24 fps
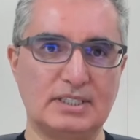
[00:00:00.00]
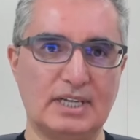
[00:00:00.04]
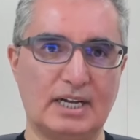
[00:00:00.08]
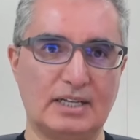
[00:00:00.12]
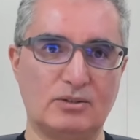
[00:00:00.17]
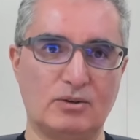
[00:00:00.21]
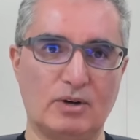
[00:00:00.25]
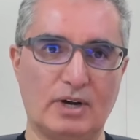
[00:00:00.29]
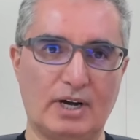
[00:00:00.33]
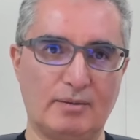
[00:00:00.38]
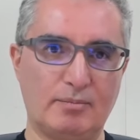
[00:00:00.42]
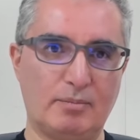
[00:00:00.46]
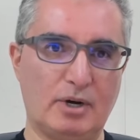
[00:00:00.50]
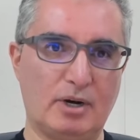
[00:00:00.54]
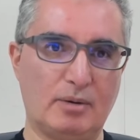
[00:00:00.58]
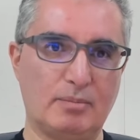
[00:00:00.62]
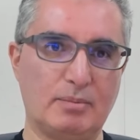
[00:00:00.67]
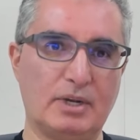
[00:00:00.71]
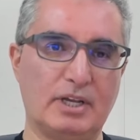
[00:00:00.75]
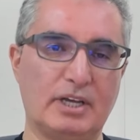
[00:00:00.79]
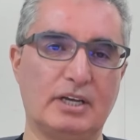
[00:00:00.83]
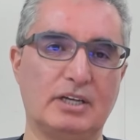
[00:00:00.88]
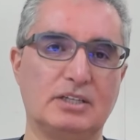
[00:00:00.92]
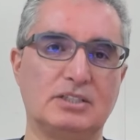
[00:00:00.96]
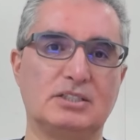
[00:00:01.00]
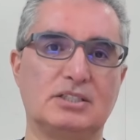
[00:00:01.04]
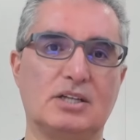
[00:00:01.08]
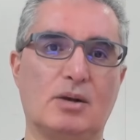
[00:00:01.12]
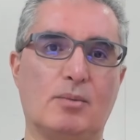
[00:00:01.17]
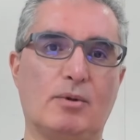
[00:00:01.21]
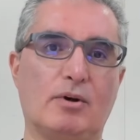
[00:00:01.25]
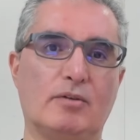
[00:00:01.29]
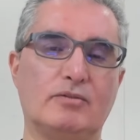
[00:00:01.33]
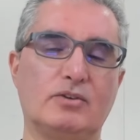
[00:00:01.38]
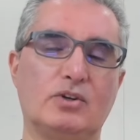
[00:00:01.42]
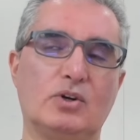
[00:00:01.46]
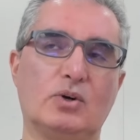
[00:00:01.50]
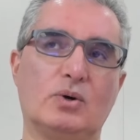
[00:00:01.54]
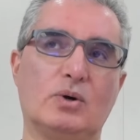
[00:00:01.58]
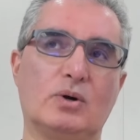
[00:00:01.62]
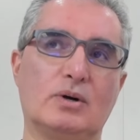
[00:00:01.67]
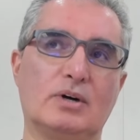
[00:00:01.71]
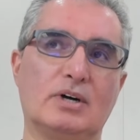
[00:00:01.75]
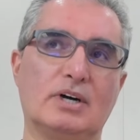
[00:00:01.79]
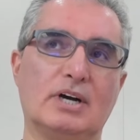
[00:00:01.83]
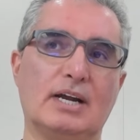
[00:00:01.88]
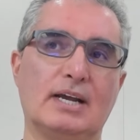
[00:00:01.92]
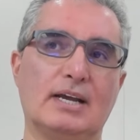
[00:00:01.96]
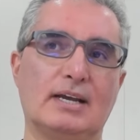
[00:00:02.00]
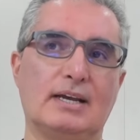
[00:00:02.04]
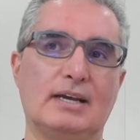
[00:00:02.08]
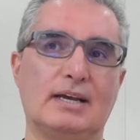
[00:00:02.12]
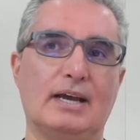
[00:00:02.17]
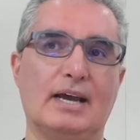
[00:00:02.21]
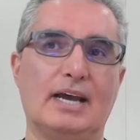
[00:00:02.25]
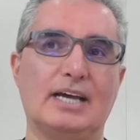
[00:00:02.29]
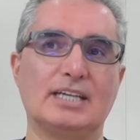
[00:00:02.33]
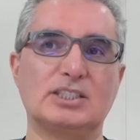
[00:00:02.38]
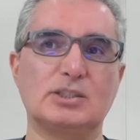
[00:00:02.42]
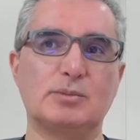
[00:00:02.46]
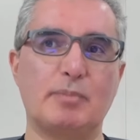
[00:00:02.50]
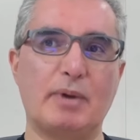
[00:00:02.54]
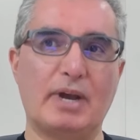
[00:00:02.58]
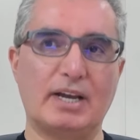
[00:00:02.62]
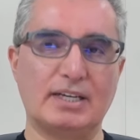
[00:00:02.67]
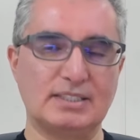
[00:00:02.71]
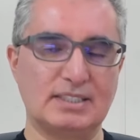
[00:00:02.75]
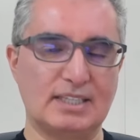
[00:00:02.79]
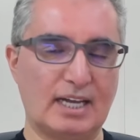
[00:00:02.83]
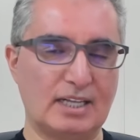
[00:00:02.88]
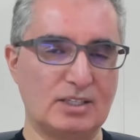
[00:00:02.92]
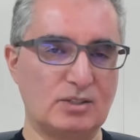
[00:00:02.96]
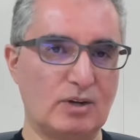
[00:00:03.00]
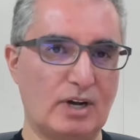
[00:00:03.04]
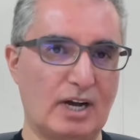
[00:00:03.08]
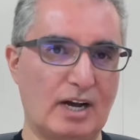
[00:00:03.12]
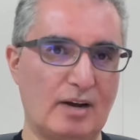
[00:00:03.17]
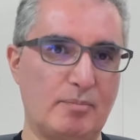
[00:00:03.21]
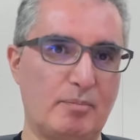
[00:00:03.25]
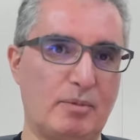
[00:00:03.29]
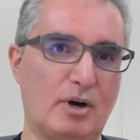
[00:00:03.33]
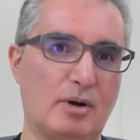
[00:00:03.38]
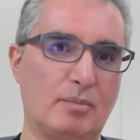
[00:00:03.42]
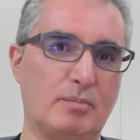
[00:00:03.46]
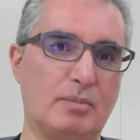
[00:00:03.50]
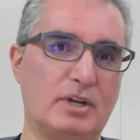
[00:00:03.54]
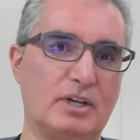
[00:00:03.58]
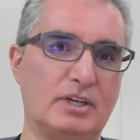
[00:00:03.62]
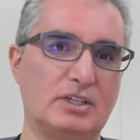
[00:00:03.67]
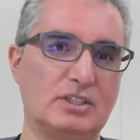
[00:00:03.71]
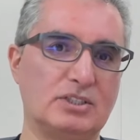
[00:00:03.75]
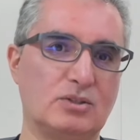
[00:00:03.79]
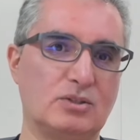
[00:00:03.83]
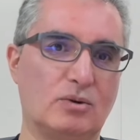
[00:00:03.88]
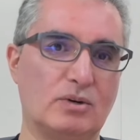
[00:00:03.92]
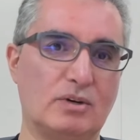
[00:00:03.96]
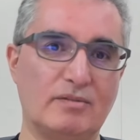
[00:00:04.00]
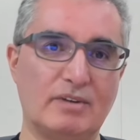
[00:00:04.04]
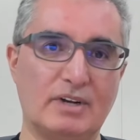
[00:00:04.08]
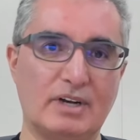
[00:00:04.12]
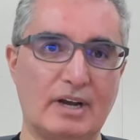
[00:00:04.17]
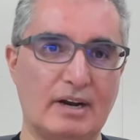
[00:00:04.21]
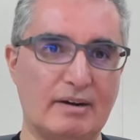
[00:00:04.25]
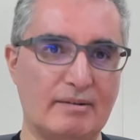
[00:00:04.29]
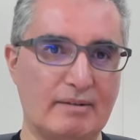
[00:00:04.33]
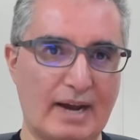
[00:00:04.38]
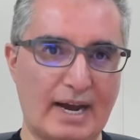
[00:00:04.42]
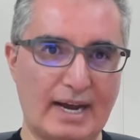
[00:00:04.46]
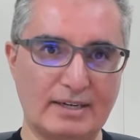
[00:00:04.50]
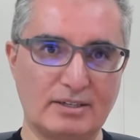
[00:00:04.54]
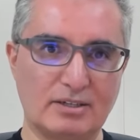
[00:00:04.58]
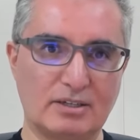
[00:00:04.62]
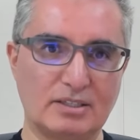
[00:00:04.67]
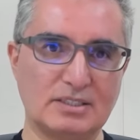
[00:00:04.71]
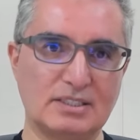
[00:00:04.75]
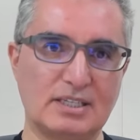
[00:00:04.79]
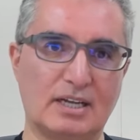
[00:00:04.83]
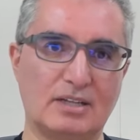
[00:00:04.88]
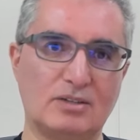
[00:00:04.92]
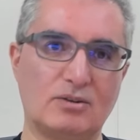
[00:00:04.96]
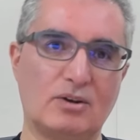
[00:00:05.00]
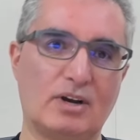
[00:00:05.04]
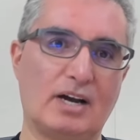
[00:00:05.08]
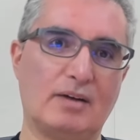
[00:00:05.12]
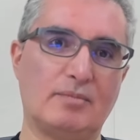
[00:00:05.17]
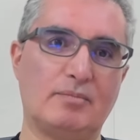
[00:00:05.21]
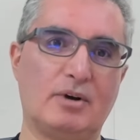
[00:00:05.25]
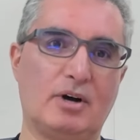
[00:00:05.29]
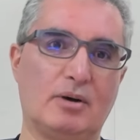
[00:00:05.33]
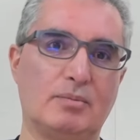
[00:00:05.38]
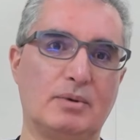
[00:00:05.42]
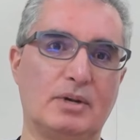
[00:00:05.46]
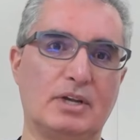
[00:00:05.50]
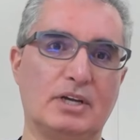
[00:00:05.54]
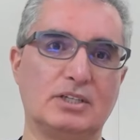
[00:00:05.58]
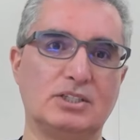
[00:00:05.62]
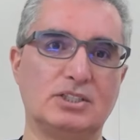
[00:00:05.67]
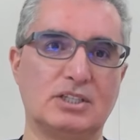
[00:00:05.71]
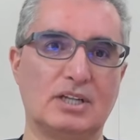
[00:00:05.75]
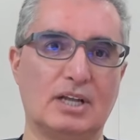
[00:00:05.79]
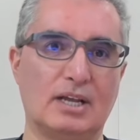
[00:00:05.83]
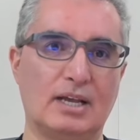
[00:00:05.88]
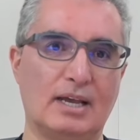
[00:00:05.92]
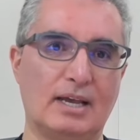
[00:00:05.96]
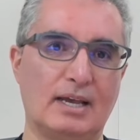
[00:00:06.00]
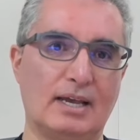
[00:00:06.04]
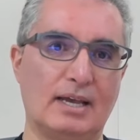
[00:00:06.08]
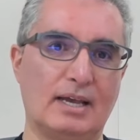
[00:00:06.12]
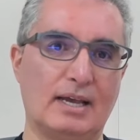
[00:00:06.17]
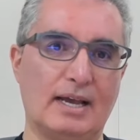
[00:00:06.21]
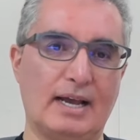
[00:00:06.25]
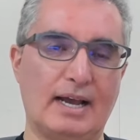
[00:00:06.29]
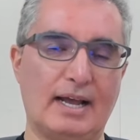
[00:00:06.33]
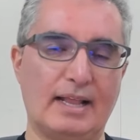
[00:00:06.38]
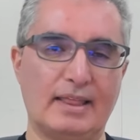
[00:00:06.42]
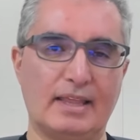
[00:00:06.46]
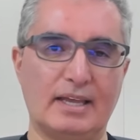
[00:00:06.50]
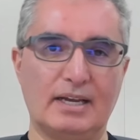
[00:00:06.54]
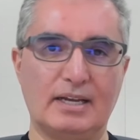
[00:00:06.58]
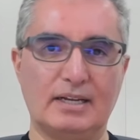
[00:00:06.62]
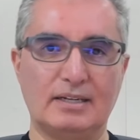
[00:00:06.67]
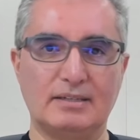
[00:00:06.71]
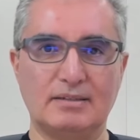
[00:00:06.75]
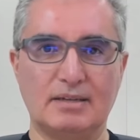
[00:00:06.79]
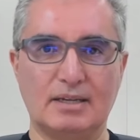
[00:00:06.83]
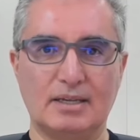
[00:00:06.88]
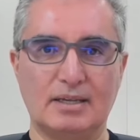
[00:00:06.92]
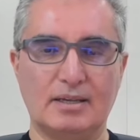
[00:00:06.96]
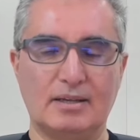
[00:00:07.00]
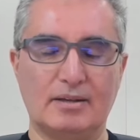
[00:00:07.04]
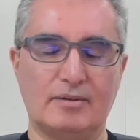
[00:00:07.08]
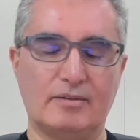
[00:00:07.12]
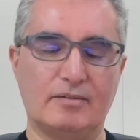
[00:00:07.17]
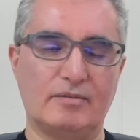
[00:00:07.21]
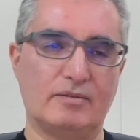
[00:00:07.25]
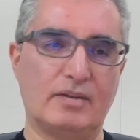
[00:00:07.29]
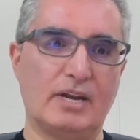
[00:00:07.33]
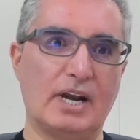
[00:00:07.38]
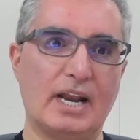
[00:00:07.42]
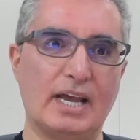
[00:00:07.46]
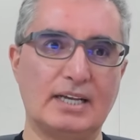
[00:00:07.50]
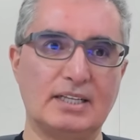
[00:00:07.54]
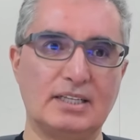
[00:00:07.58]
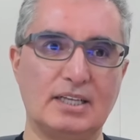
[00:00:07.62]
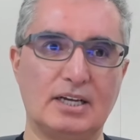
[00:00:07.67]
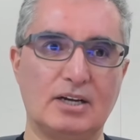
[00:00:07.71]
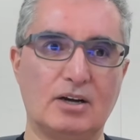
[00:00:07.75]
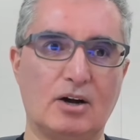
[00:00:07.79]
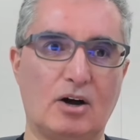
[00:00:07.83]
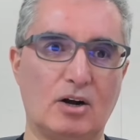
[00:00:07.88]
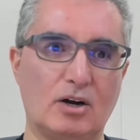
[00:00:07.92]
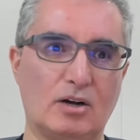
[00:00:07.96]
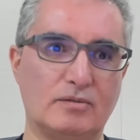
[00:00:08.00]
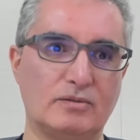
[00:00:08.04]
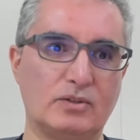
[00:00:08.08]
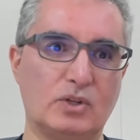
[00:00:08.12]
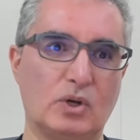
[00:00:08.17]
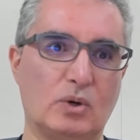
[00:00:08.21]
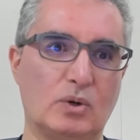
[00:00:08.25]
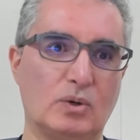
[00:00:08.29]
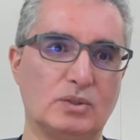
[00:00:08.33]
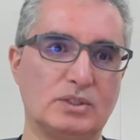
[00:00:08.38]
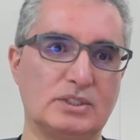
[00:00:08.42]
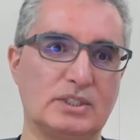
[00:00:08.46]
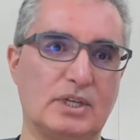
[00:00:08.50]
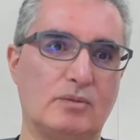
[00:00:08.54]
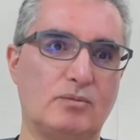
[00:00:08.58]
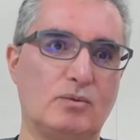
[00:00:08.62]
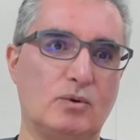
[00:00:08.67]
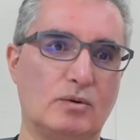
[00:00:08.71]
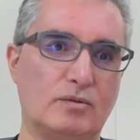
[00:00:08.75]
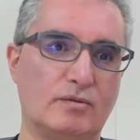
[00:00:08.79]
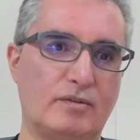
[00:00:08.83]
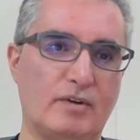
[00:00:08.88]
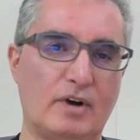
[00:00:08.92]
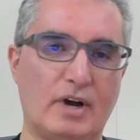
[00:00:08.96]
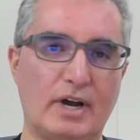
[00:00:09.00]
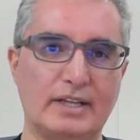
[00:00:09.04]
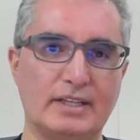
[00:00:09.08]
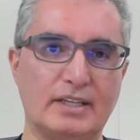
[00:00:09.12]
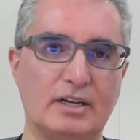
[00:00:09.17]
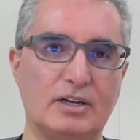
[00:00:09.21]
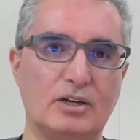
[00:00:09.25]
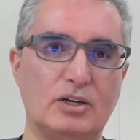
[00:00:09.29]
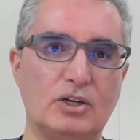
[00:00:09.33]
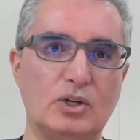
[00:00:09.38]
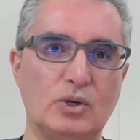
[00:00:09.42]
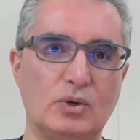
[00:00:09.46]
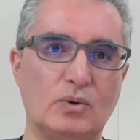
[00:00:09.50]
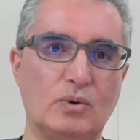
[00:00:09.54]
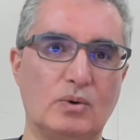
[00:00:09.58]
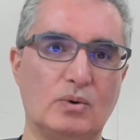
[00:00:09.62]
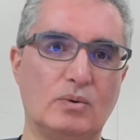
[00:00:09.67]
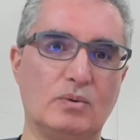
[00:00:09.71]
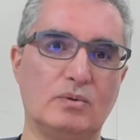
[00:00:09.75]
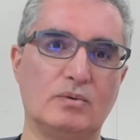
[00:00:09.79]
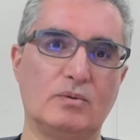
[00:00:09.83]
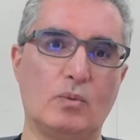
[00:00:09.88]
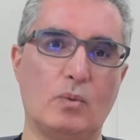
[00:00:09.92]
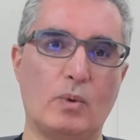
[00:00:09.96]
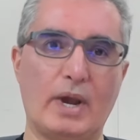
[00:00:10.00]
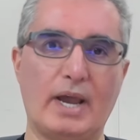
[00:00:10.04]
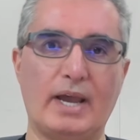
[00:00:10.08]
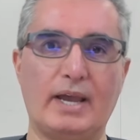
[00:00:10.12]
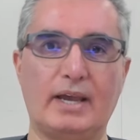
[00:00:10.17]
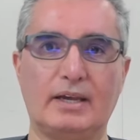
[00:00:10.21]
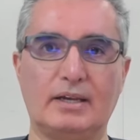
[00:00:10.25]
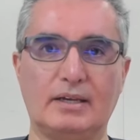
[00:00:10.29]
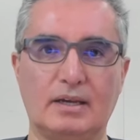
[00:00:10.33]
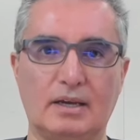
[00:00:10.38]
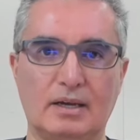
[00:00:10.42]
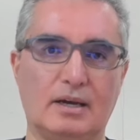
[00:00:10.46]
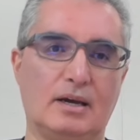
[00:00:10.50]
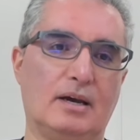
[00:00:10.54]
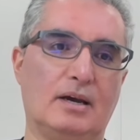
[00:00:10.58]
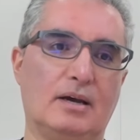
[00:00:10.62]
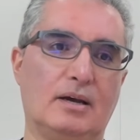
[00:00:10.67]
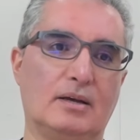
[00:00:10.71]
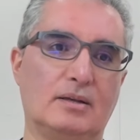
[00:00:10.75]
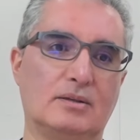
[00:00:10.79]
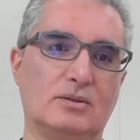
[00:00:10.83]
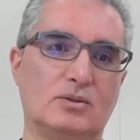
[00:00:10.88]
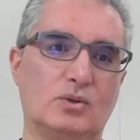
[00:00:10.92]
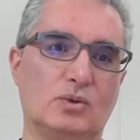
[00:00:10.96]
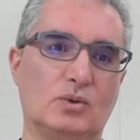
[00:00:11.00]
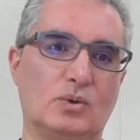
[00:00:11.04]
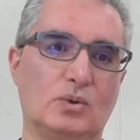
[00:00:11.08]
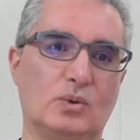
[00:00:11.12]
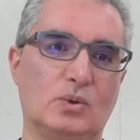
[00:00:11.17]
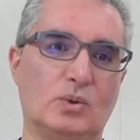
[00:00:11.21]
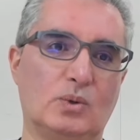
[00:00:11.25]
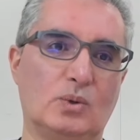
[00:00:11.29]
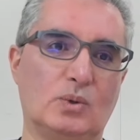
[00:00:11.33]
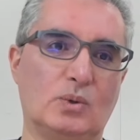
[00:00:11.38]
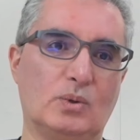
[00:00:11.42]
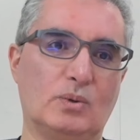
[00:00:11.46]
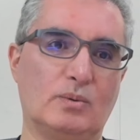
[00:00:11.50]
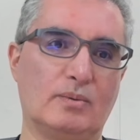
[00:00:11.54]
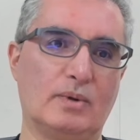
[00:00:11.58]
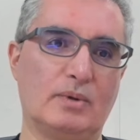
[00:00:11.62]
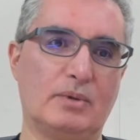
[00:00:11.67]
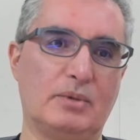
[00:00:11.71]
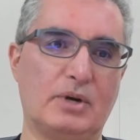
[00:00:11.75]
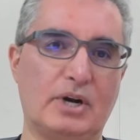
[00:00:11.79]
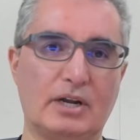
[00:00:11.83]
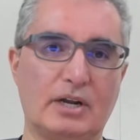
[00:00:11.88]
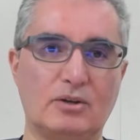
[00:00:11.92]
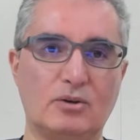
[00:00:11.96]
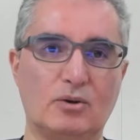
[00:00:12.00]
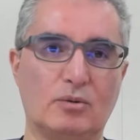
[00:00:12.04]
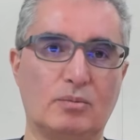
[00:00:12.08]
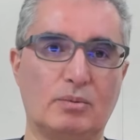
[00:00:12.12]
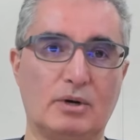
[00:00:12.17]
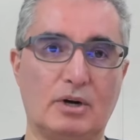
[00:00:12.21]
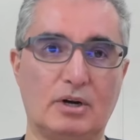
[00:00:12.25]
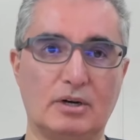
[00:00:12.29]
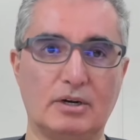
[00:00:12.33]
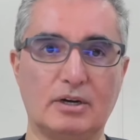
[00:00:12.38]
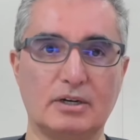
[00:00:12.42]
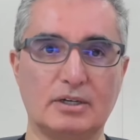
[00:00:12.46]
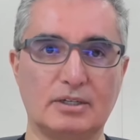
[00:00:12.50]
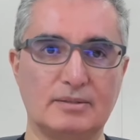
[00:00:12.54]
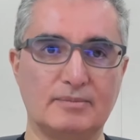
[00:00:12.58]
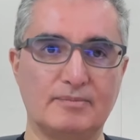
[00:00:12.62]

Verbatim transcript: that you have published, some of your specs that you have published, or even erratas that you have published. And then connecting all of those, they will find a new way to break your product.